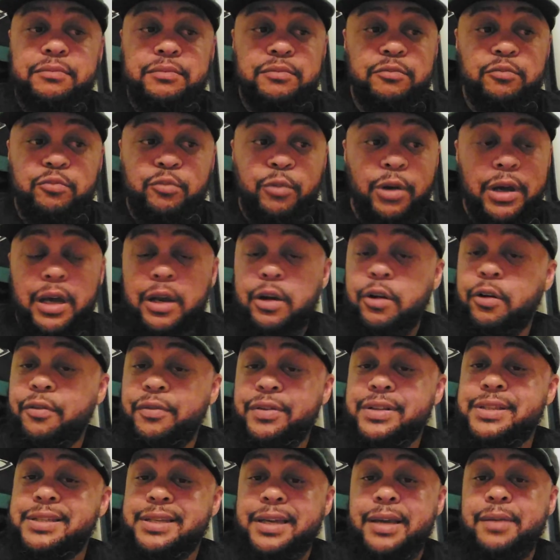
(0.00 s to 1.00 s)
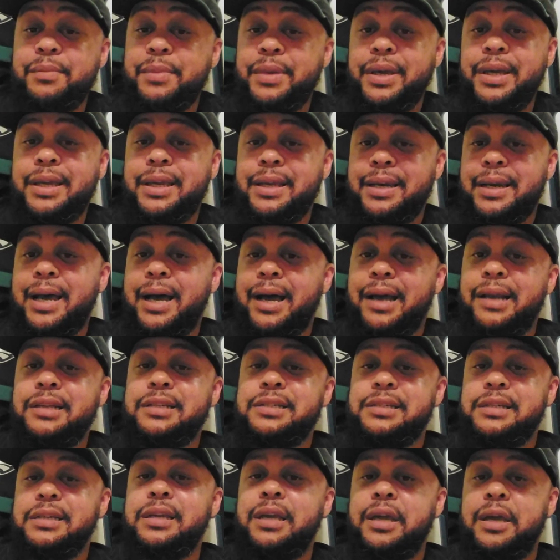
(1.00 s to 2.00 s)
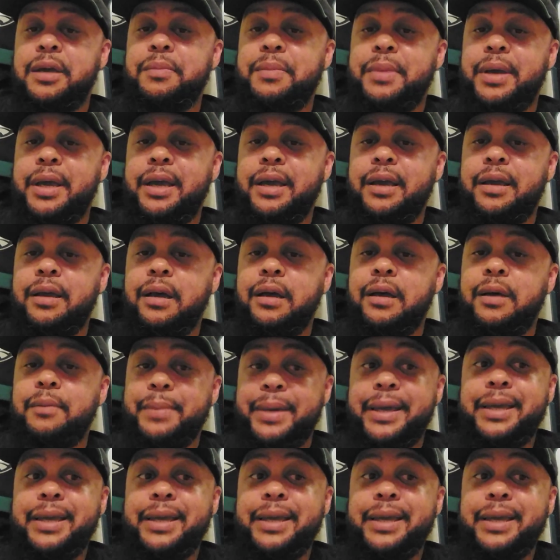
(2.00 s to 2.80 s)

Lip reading: well over $10 million a year, man.